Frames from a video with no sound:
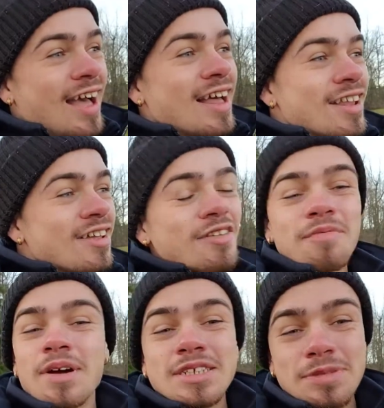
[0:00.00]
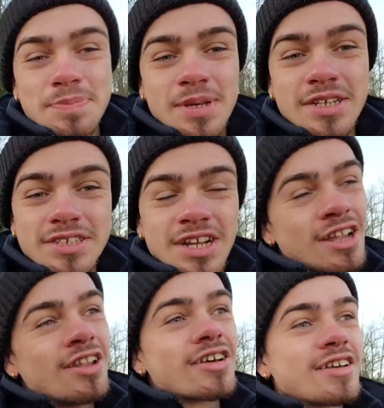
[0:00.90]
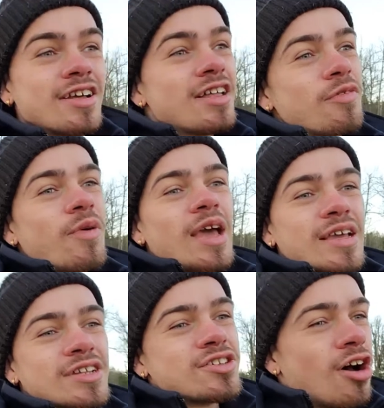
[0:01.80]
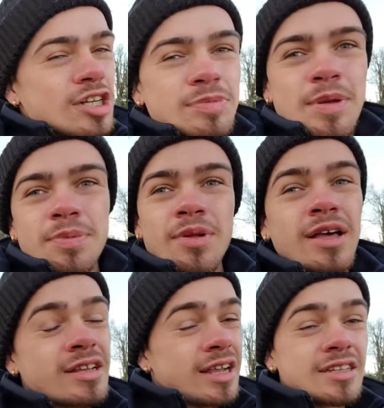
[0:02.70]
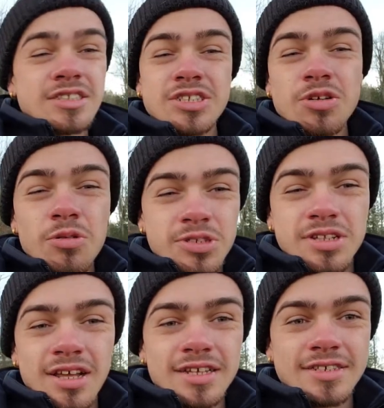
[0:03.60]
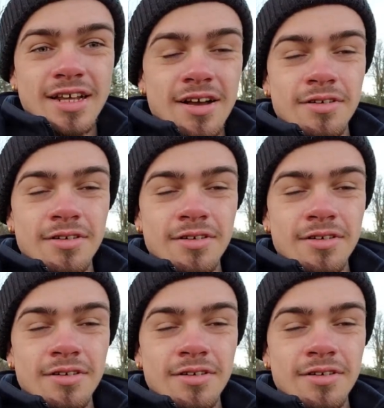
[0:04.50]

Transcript: Look at my speech. Look at the way I can talk to people. I can socialize now.